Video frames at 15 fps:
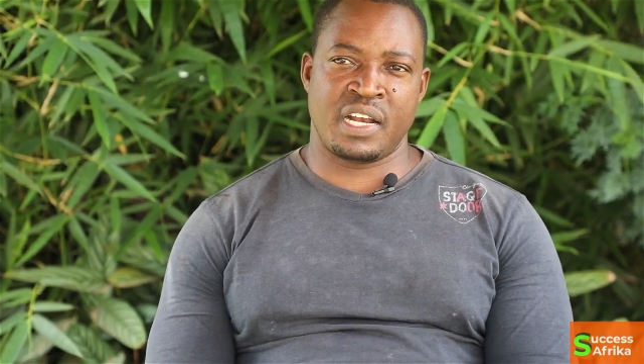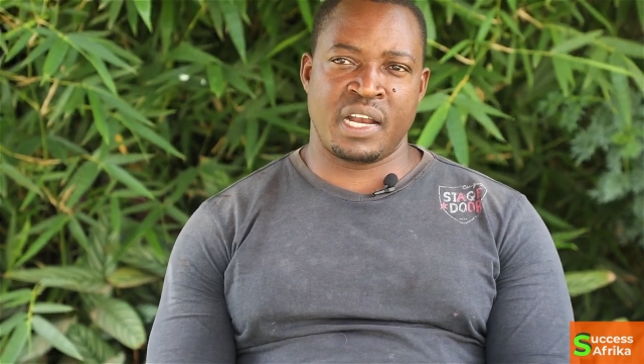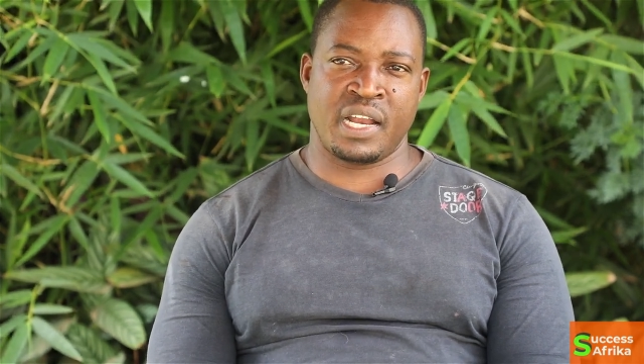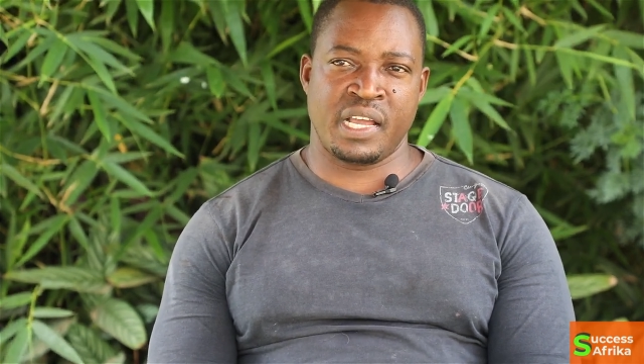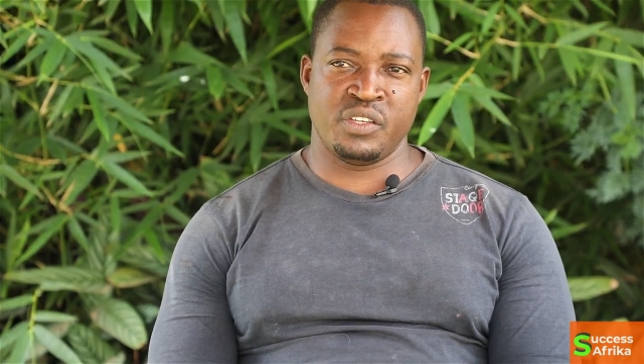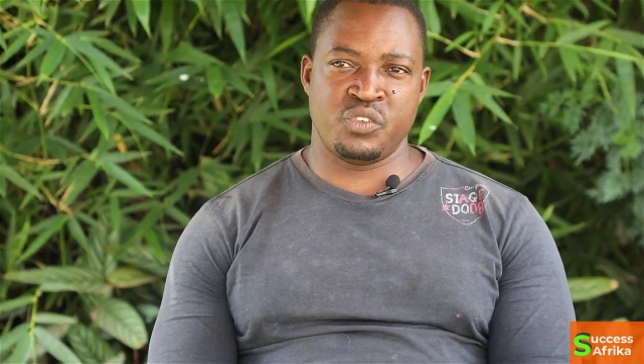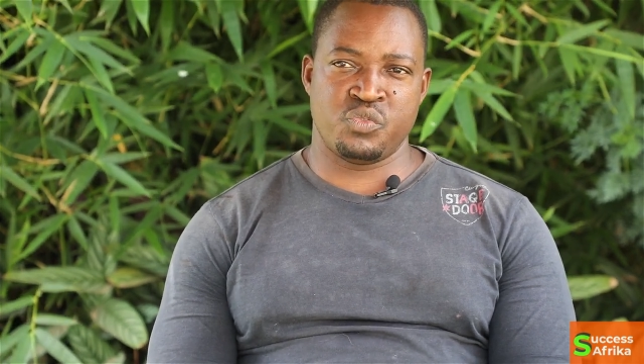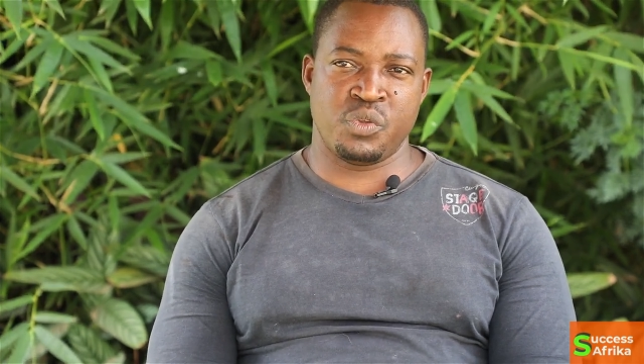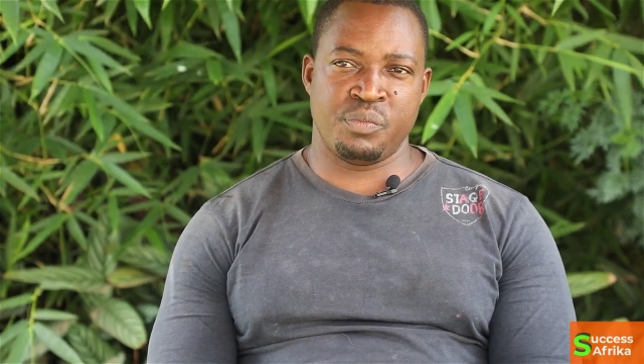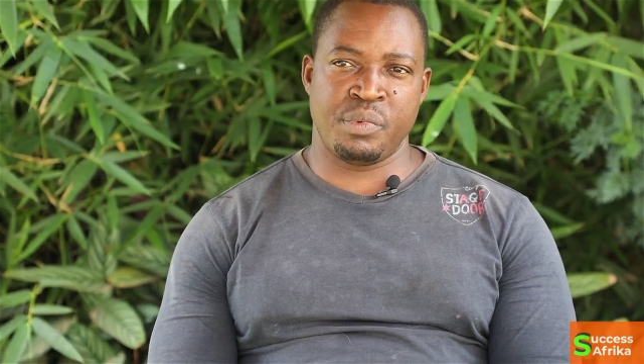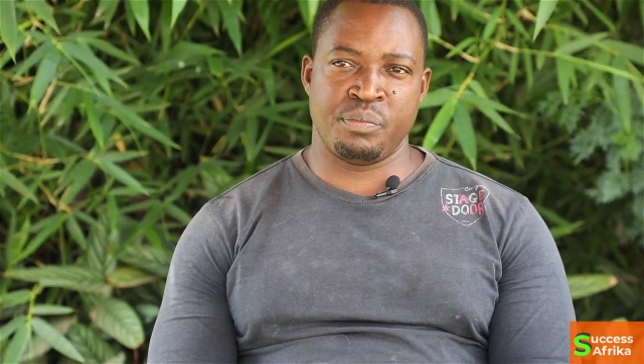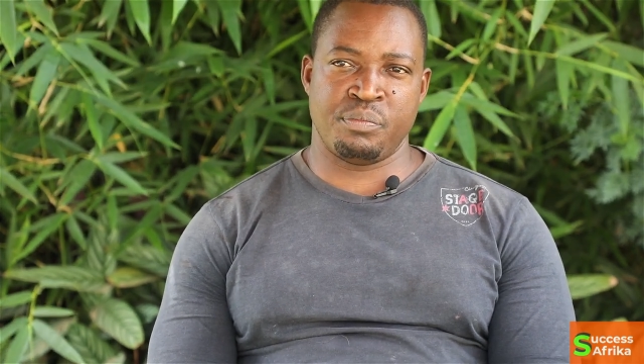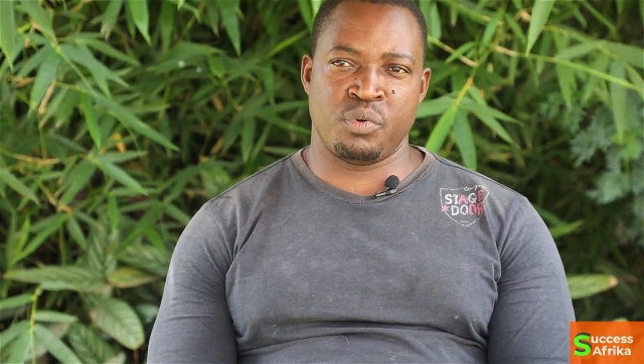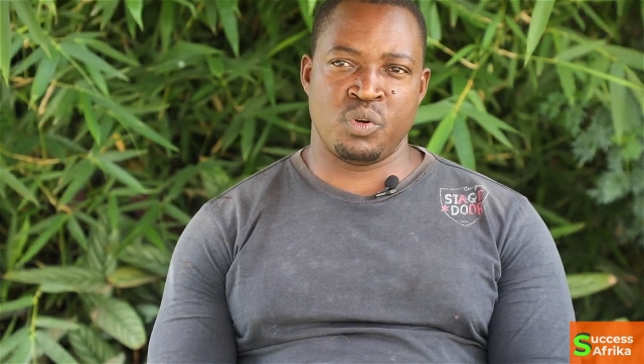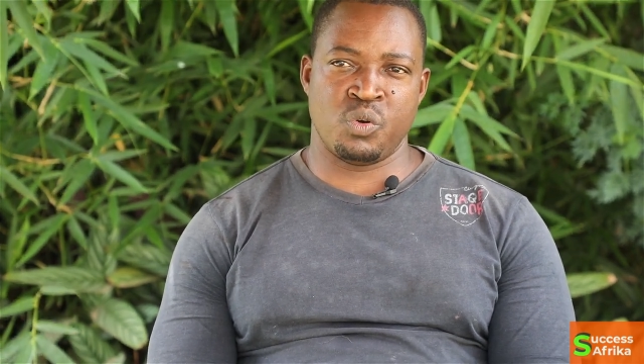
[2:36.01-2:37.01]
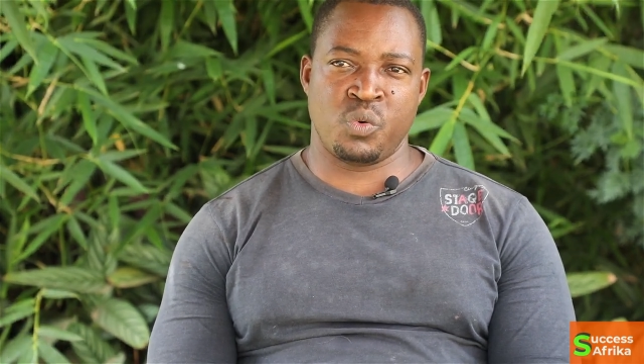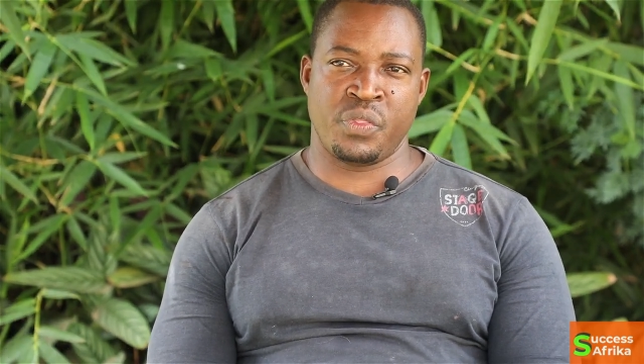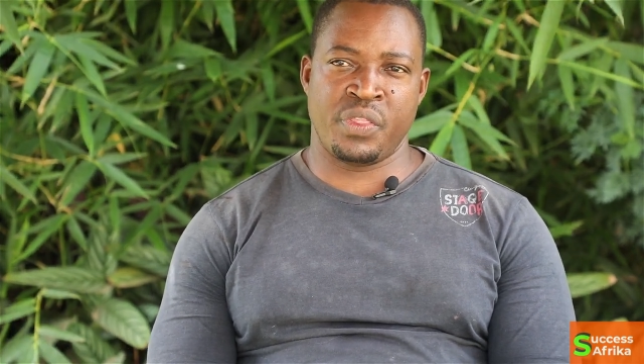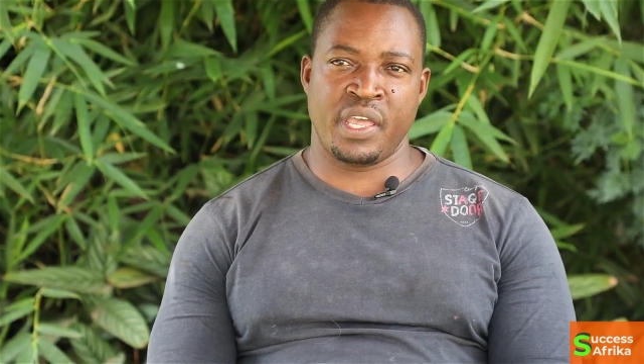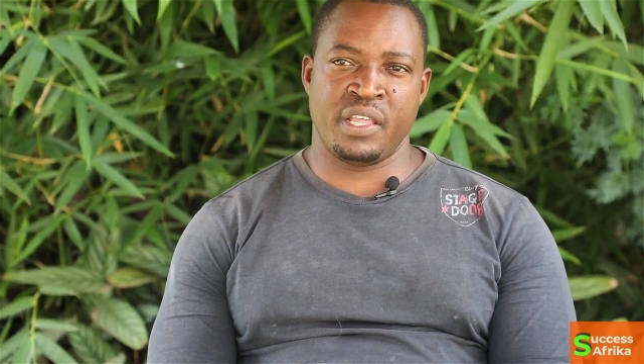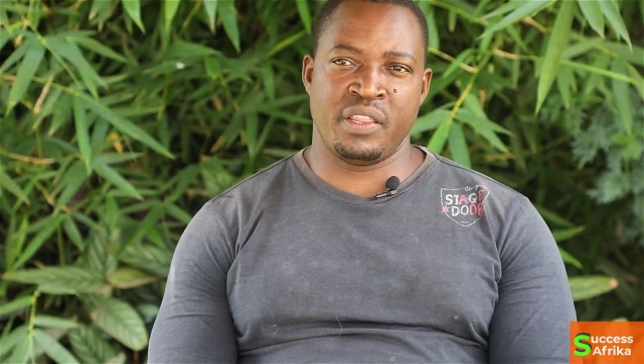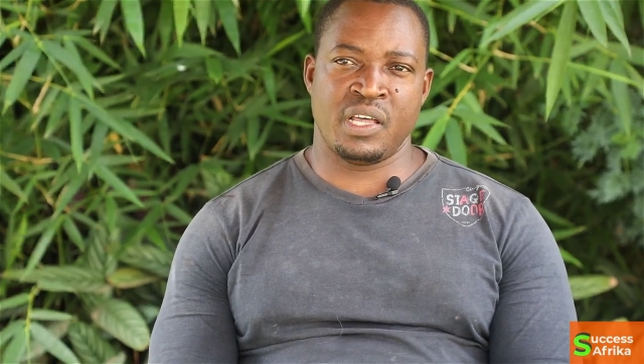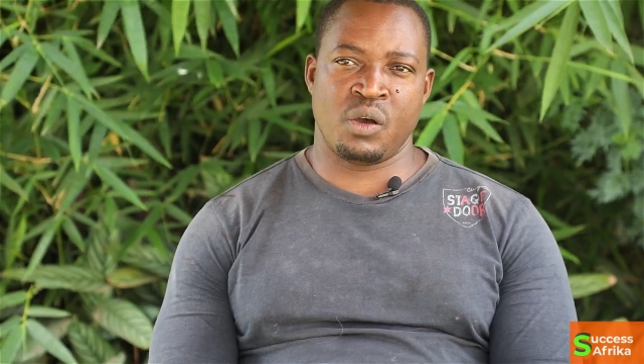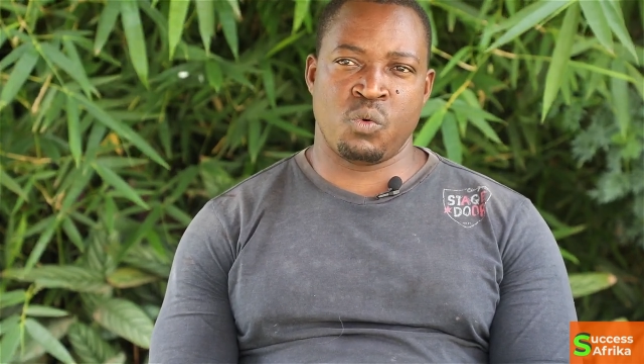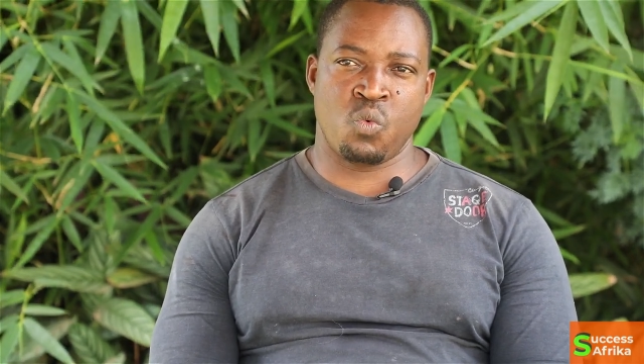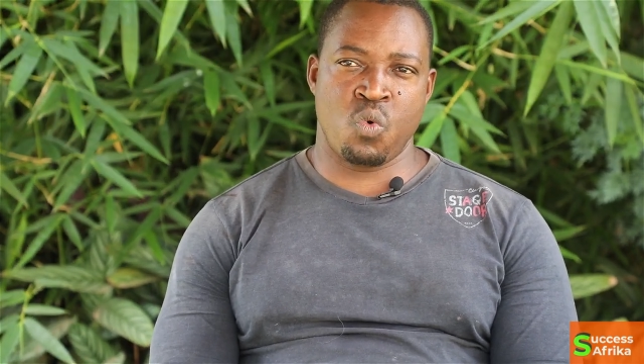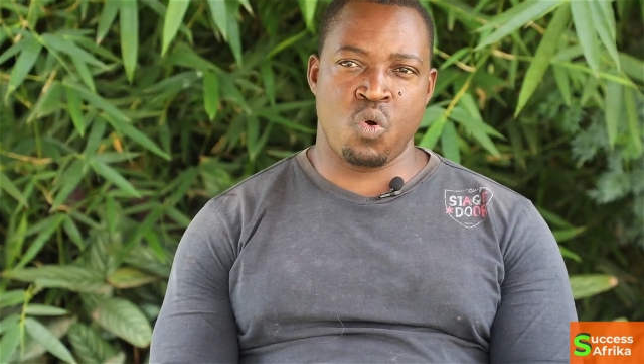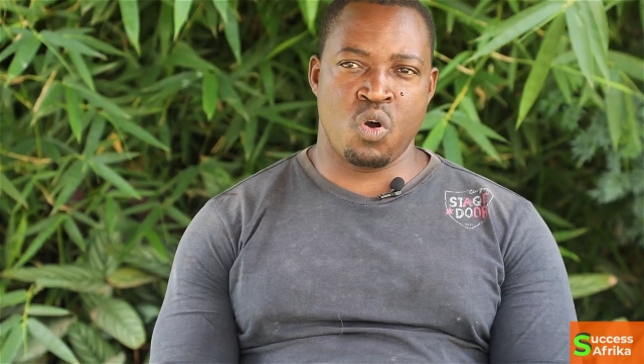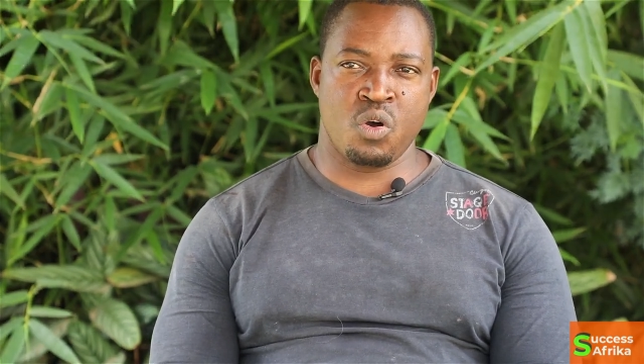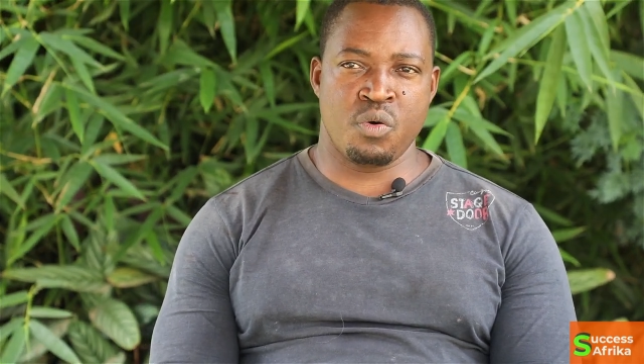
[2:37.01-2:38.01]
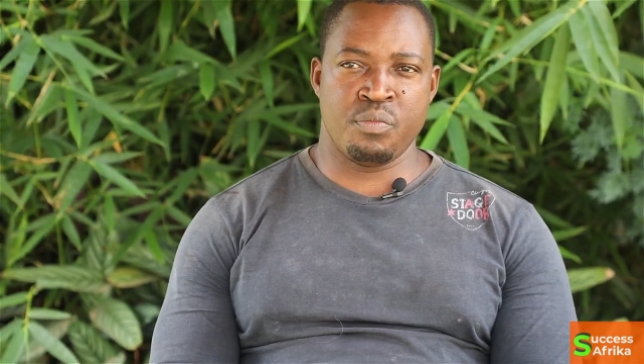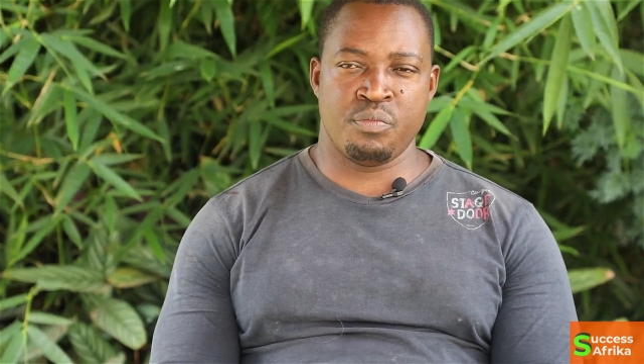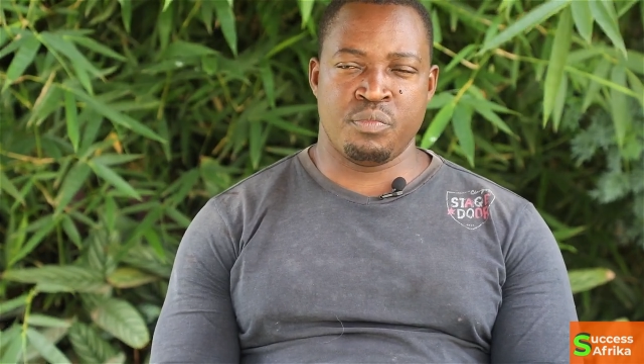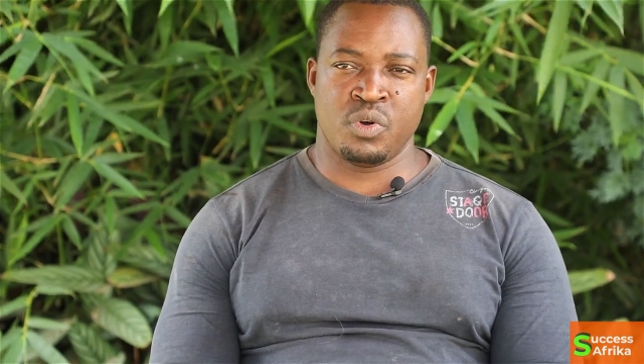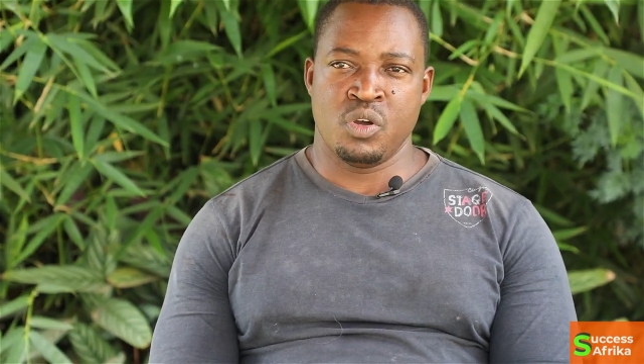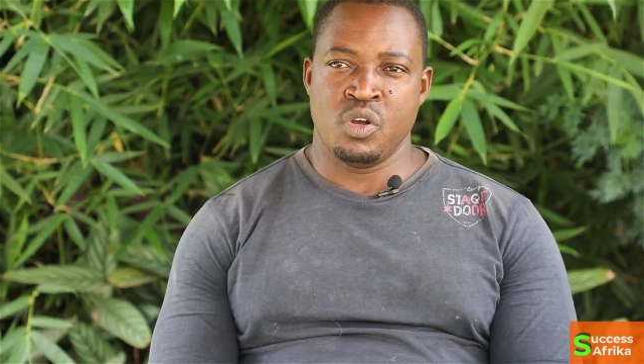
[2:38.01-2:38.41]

a nice swimming pool with either warm